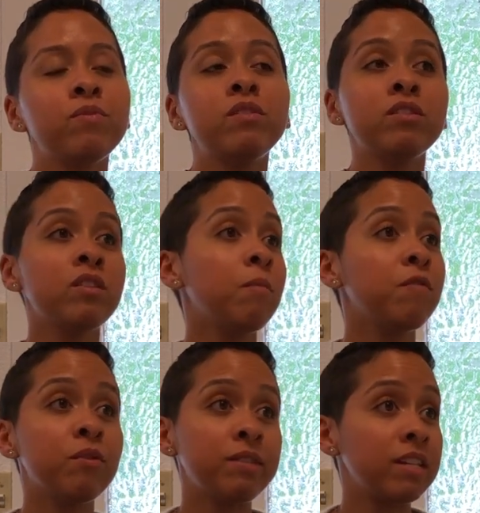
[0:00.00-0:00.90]
some of
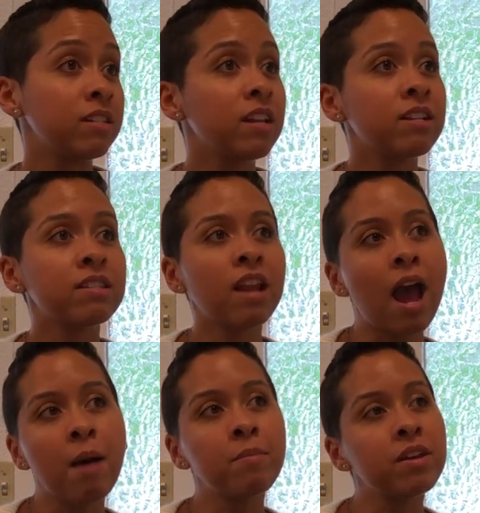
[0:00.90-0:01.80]
those incidents that
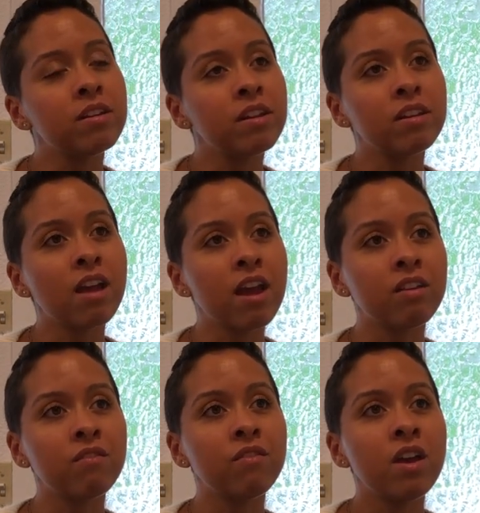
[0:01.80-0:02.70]
happen, and kind
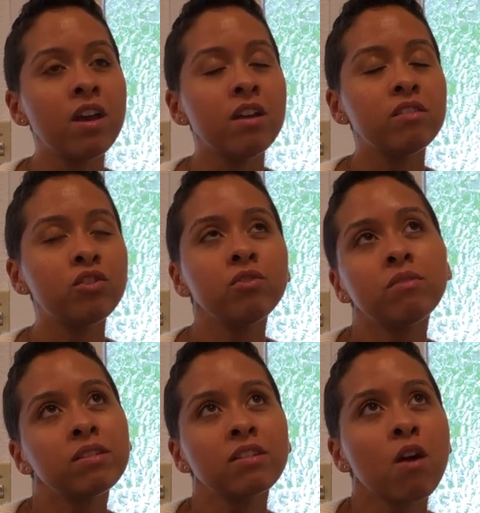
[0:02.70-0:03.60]
of
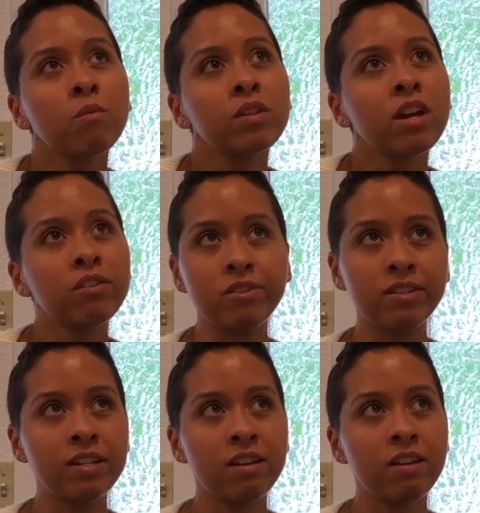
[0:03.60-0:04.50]
students not really
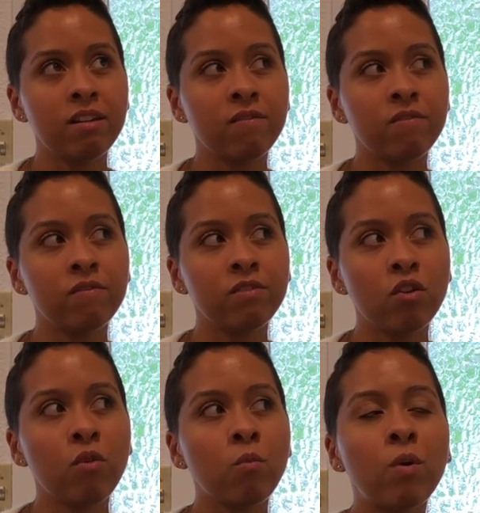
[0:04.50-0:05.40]
understanding,
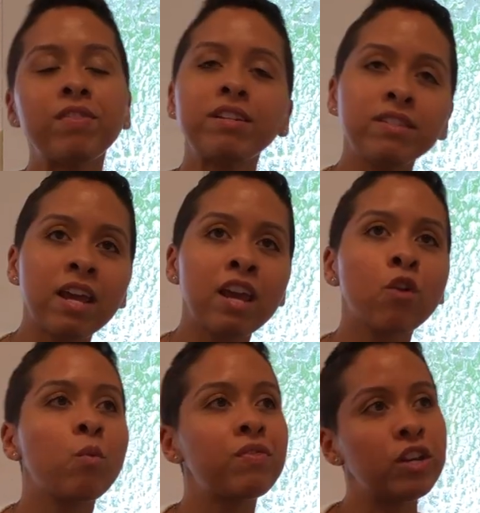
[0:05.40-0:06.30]
what they say
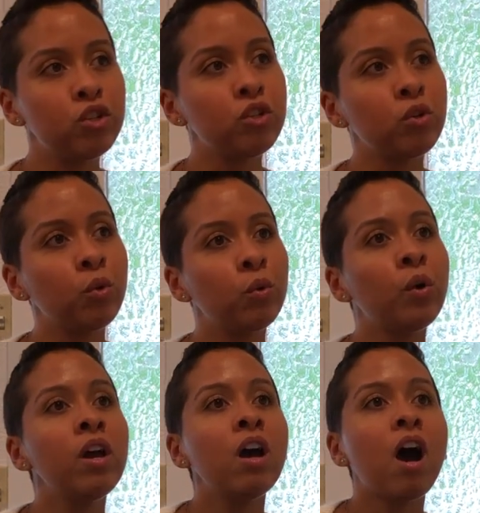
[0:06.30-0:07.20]
or what they do
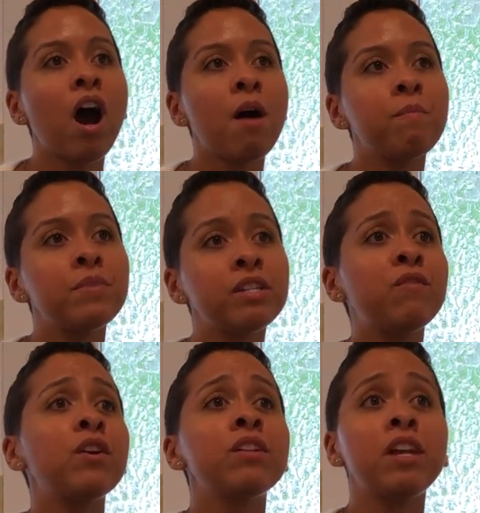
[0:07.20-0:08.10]
is
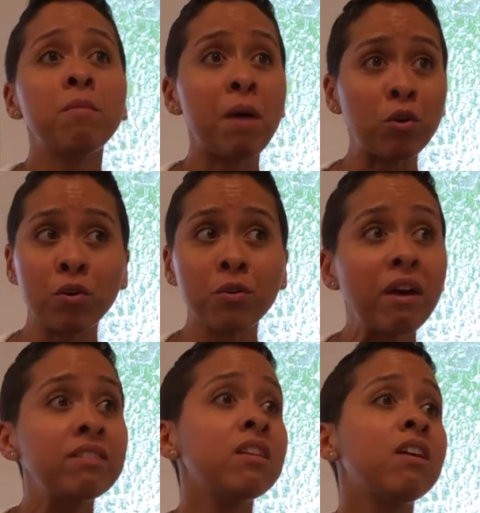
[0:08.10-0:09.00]
very
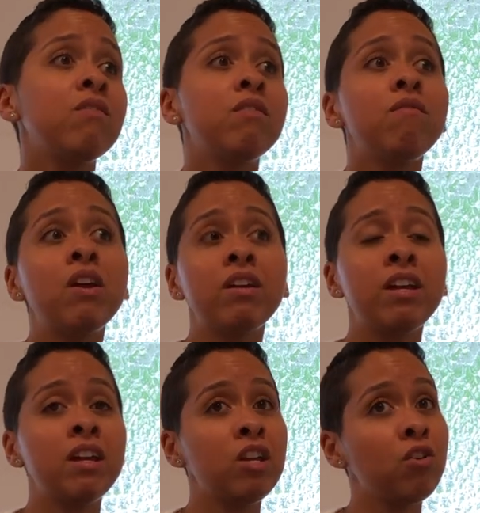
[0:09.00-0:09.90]
microaggressive and
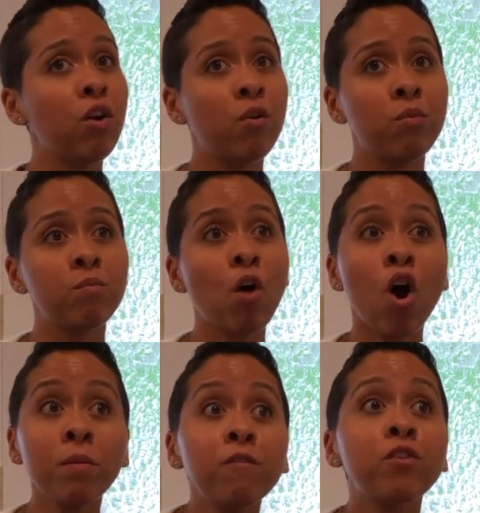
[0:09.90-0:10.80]
very,
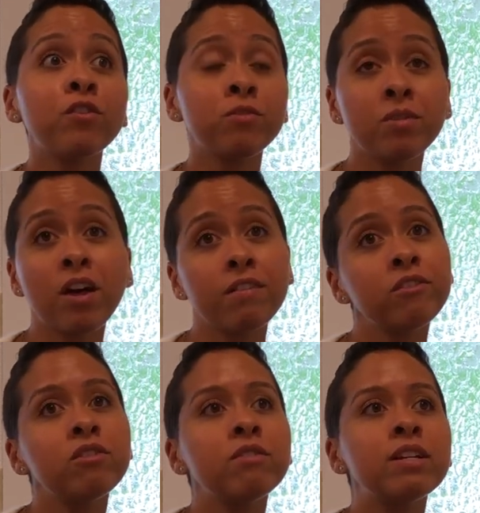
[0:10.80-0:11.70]
harmful to a lot of
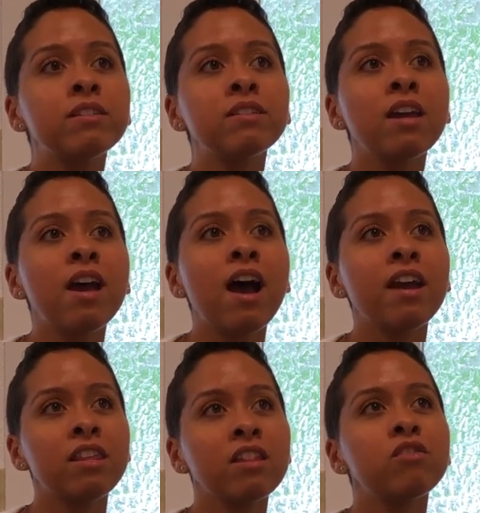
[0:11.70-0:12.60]
students. I
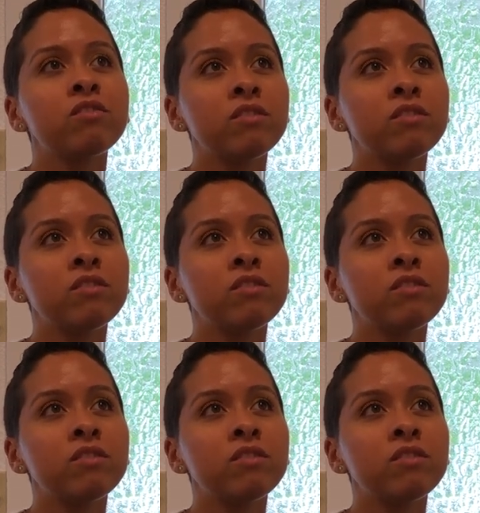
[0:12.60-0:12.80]
think